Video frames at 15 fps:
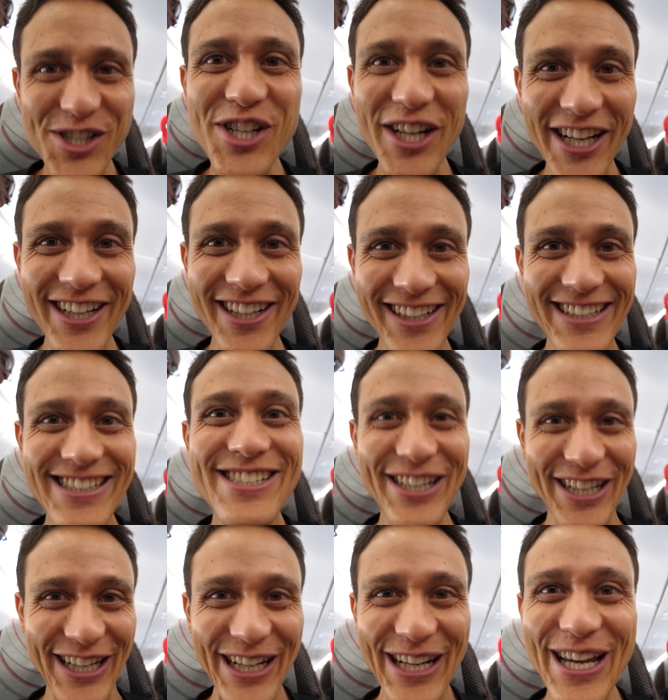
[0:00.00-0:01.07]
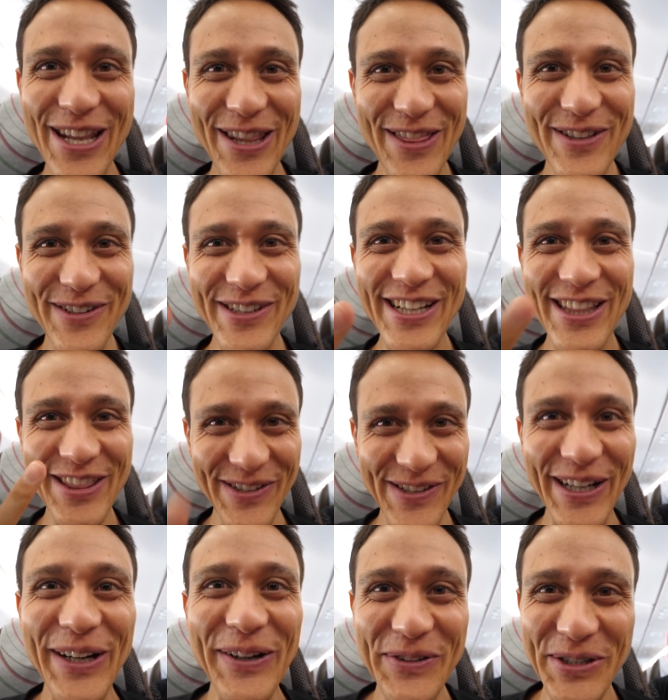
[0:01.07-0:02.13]
chicken, chicken again, three,
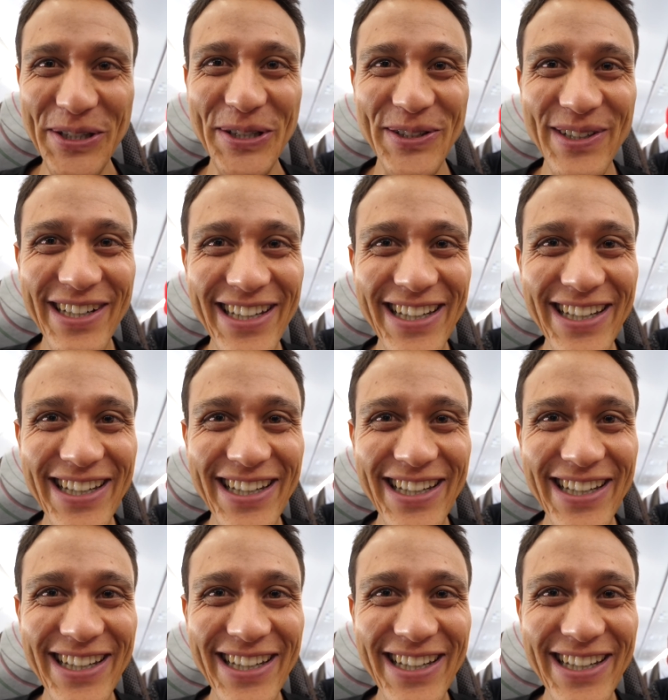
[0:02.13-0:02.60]
three in a row.